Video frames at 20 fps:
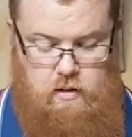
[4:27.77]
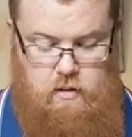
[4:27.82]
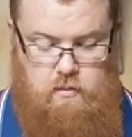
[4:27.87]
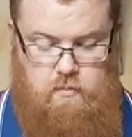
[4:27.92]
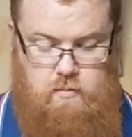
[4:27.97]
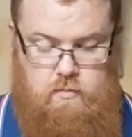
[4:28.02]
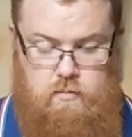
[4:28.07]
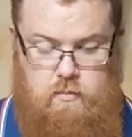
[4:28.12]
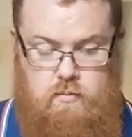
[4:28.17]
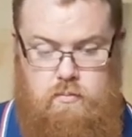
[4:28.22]

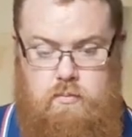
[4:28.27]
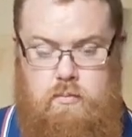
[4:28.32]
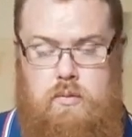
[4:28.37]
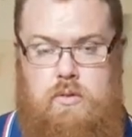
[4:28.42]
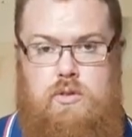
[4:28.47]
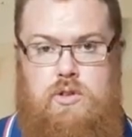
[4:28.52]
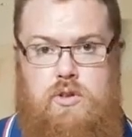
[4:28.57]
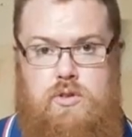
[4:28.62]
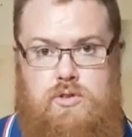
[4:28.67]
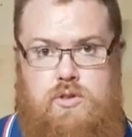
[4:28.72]
and
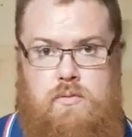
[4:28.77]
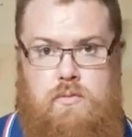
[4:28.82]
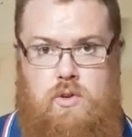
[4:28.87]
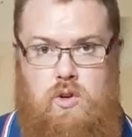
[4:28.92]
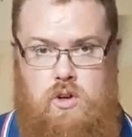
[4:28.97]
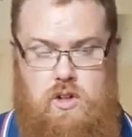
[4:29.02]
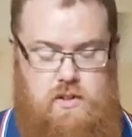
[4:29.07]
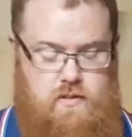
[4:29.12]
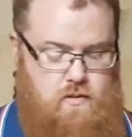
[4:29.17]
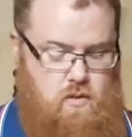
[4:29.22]
do some
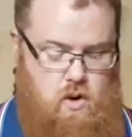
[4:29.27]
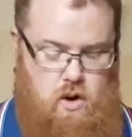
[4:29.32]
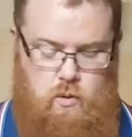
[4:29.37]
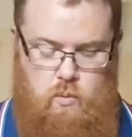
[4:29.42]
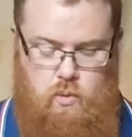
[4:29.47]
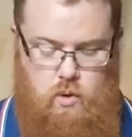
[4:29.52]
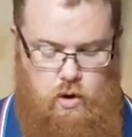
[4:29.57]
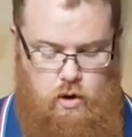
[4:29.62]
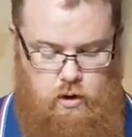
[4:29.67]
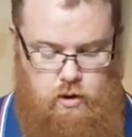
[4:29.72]
nice
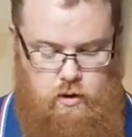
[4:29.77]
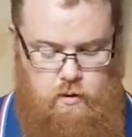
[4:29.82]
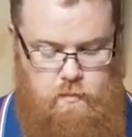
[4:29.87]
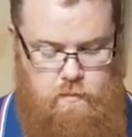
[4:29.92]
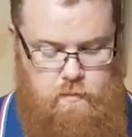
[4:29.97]
fine work.